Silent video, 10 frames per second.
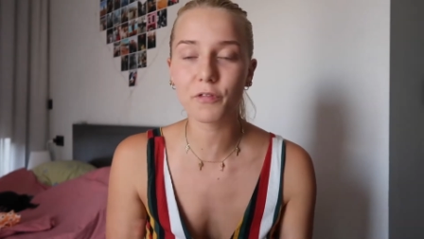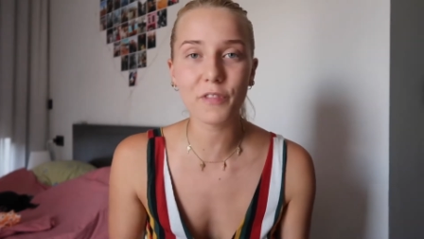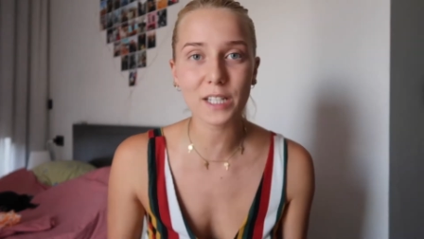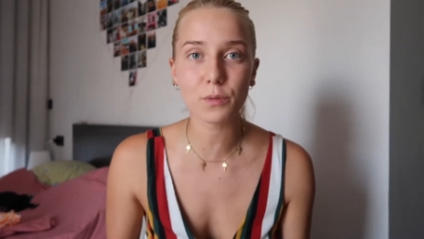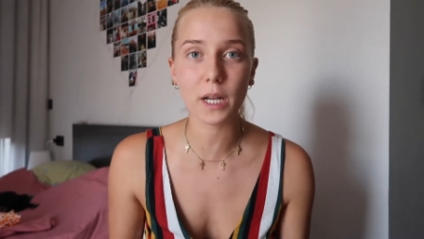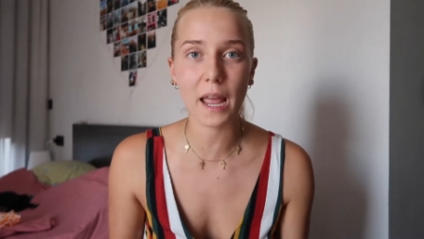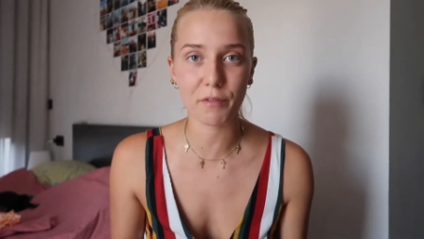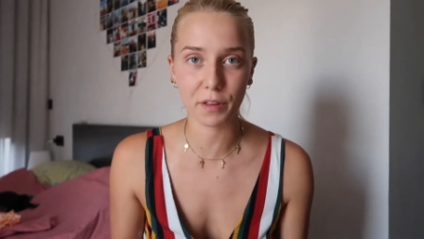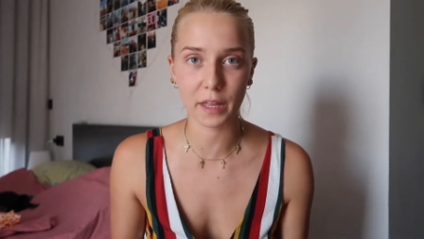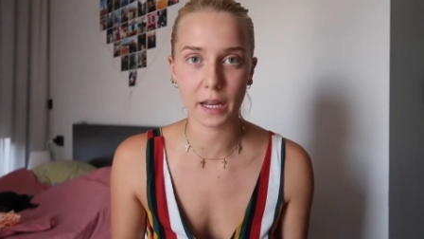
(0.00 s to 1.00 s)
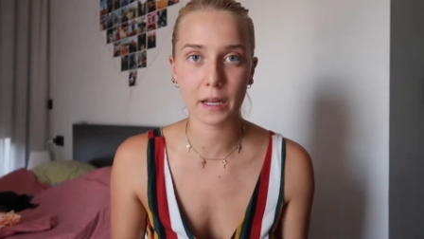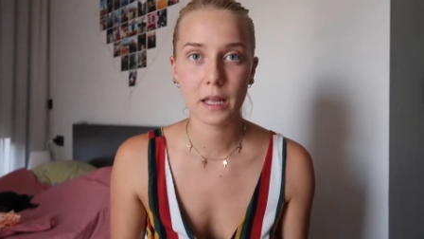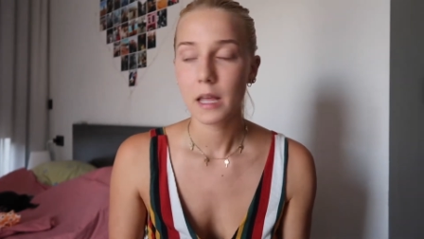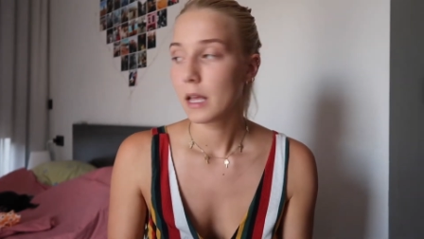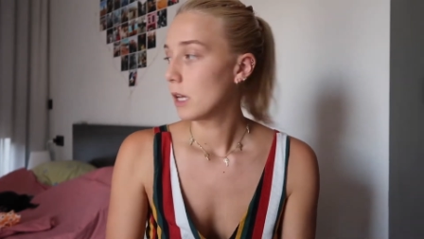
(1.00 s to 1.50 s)
fits with everything.
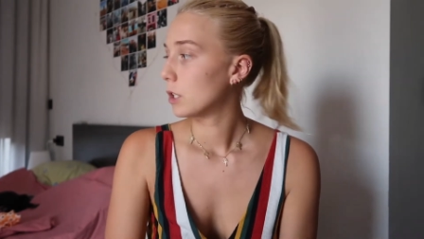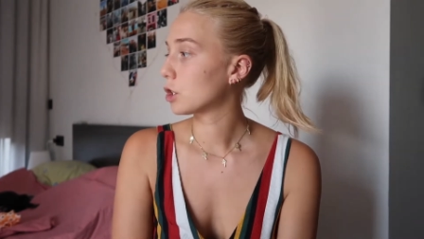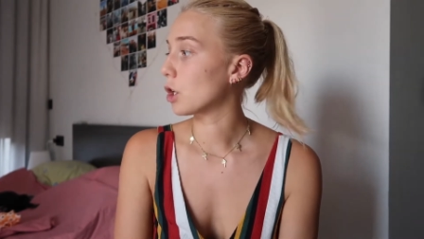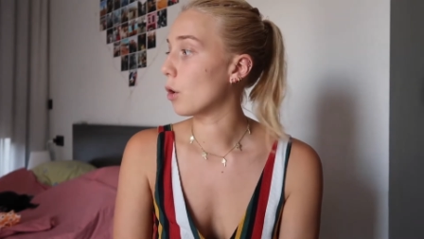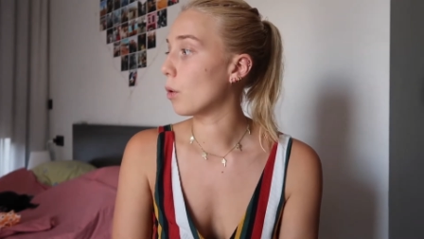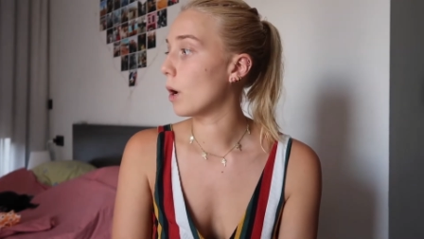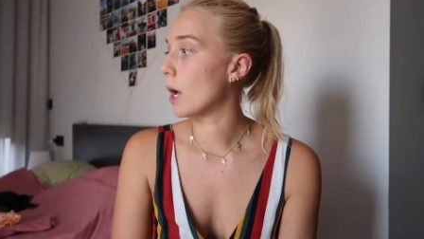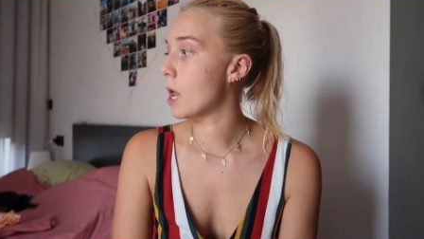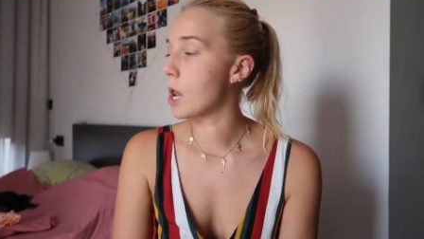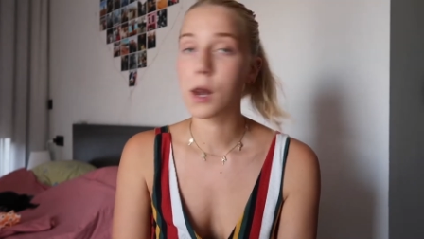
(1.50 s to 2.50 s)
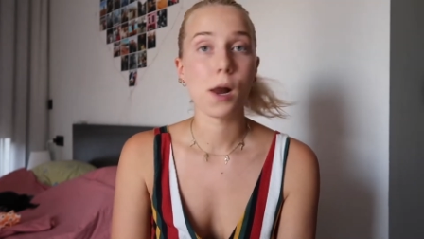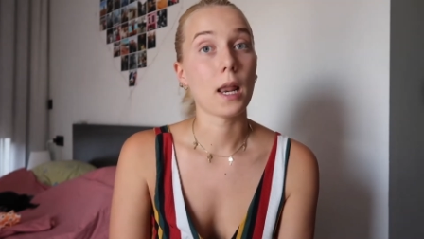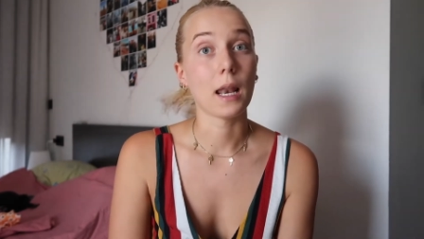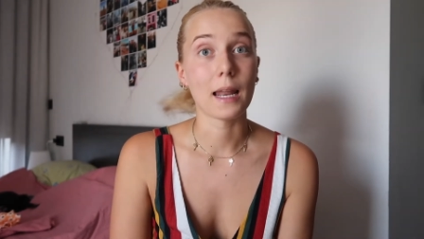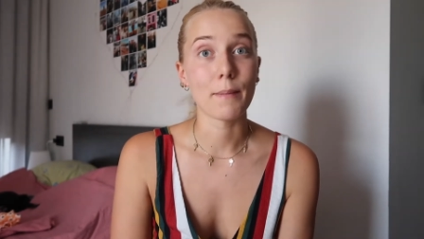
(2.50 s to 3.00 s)
So uh,
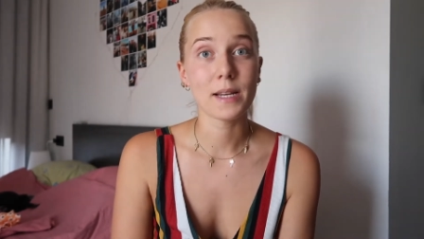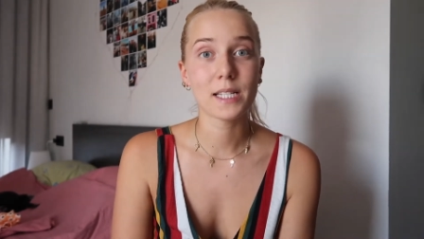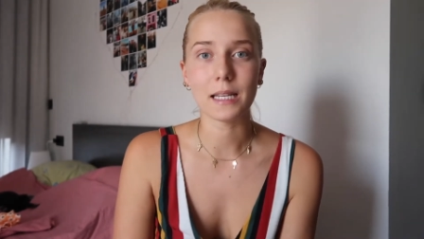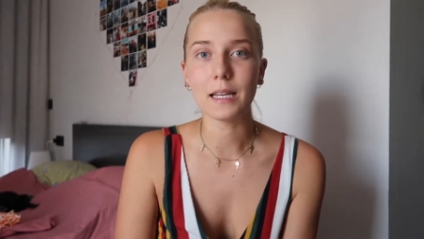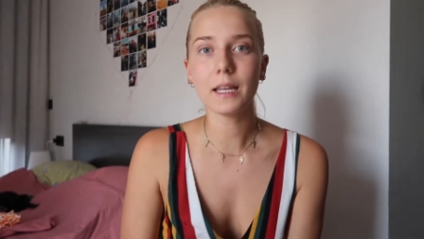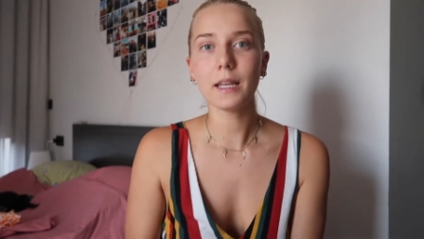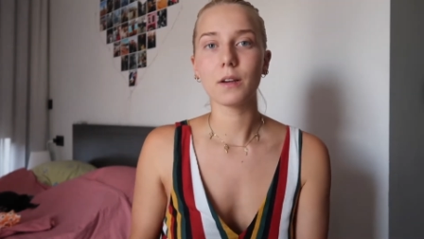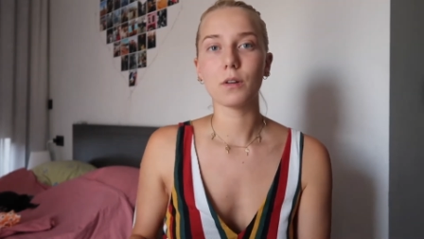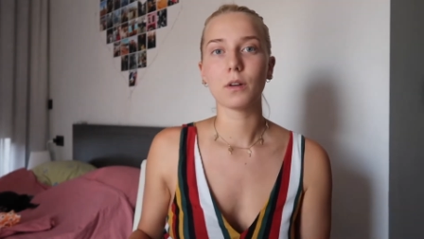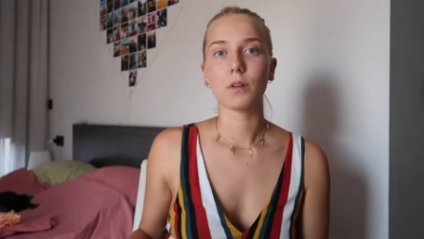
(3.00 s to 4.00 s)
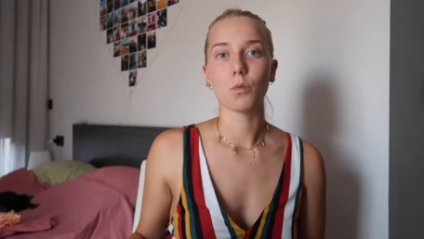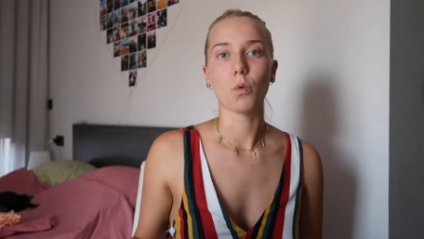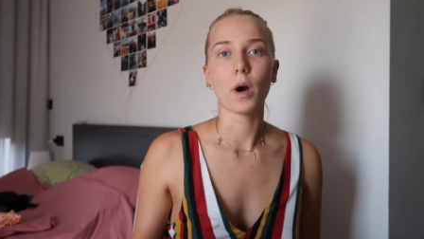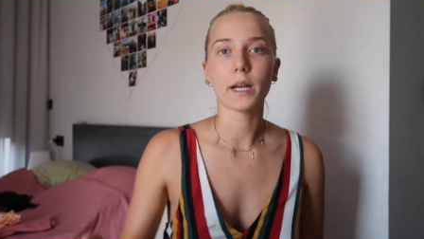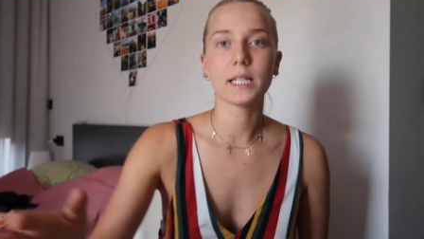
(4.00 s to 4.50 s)
let me see
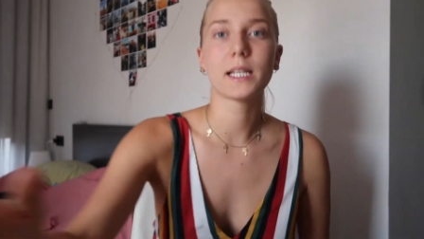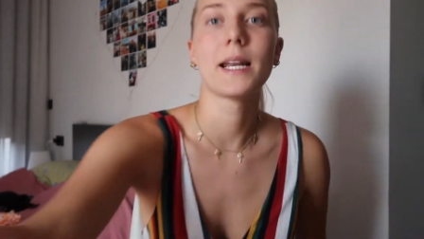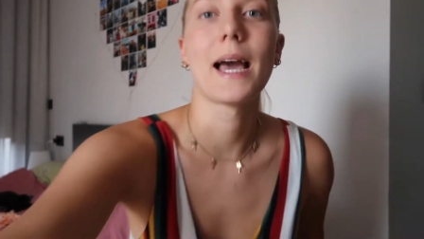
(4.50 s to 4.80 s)
what is a